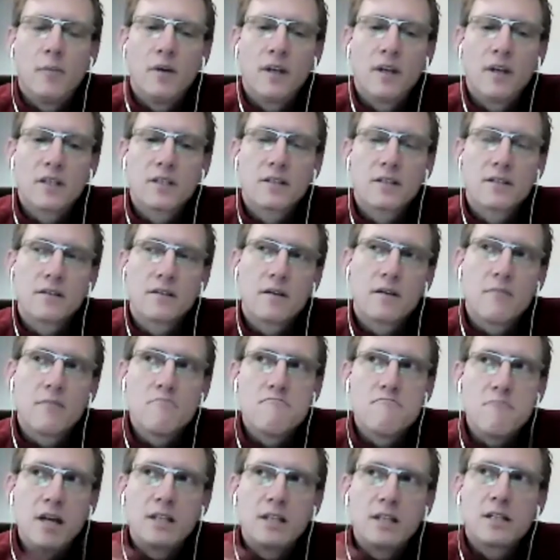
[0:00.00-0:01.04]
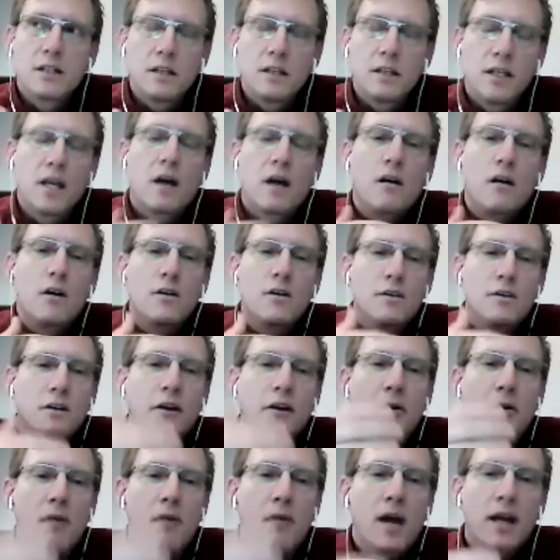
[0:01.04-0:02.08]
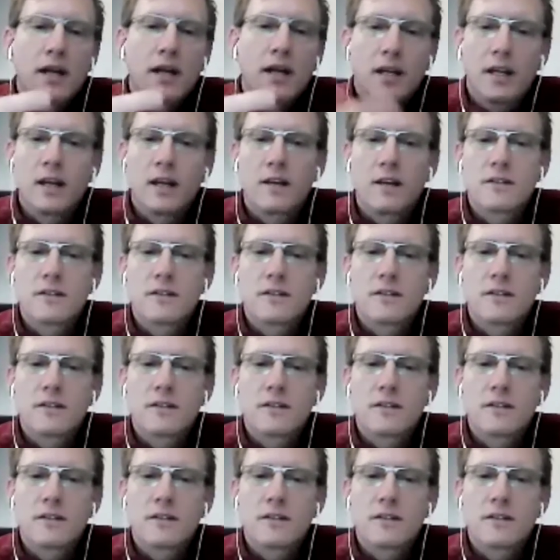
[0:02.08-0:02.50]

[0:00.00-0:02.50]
it's mentally hard to come back again a